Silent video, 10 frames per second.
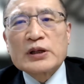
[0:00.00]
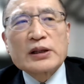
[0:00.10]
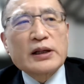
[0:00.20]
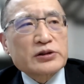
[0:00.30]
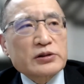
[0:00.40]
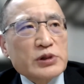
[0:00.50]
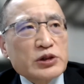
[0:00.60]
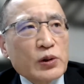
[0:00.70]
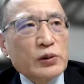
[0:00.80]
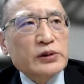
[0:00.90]
As a
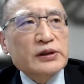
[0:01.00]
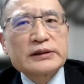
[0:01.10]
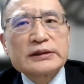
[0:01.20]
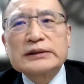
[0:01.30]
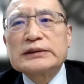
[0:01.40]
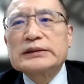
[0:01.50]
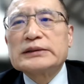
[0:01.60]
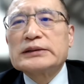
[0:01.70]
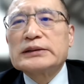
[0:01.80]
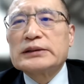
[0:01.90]
result,
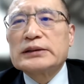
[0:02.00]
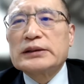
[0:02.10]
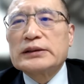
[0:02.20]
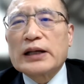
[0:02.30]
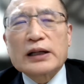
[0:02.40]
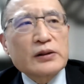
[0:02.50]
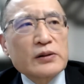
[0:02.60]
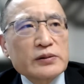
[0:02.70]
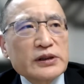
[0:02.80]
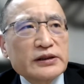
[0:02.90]
not
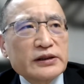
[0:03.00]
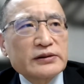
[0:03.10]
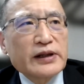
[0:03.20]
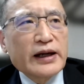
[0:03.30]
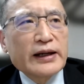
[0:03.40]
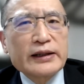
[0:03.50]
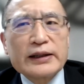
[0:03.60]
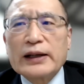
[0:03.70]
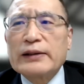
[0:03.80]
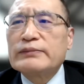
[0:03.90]
only did they
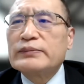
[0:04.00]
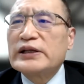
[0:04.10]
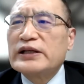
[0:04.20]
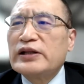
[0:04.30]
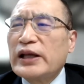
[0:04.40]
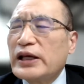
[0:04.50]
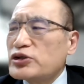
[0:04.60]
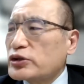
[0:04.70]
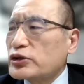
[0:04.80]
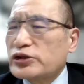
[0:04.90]
um,
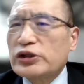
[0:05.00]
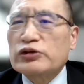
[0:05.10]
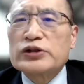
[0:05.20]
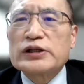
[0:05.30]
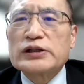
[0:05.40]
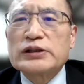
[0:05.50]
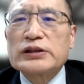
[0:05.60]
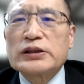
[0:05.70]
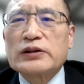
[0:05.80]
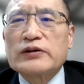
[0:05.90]
endanger the security
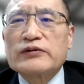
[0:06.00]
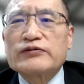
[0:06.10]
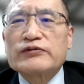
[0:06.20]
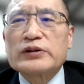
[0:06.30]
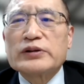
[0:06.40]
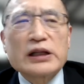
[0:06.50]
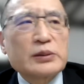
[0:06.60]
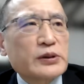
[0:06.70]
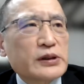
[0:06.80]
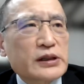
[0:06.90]
of uh,
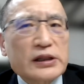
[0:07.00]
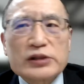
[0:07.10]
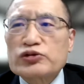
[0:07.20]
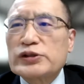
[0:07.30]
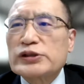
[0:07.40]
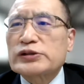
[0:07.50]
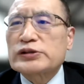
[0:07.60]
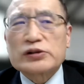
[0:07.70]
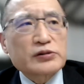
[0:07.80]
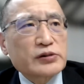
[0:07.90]
neighboring countries,
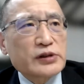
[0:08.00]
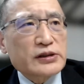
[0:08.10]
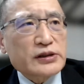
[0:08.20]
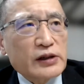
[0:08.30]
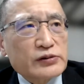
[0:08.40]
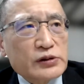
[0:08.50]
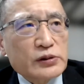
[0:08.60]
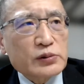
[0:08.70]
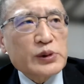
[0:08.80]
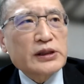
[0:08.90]
including South
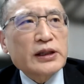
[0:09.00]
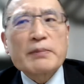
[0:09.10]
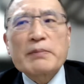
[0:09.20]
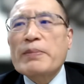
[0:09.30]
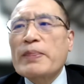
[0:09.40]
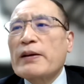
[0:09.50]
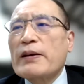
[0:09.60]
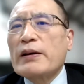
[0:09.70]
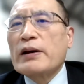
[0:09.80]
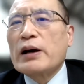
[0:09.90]
Korea,
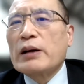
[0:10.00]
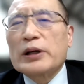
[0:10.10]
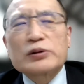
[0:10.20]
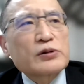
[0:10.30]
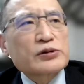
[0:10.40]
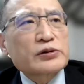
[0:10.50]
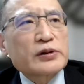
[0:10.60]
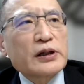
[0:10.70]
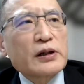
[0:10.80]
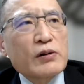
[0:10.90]
uh, but also
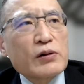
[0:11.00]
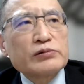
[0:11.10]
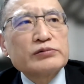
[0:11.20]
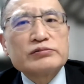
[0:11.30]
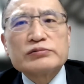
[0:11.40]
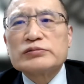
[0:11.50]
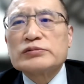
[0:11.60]
their own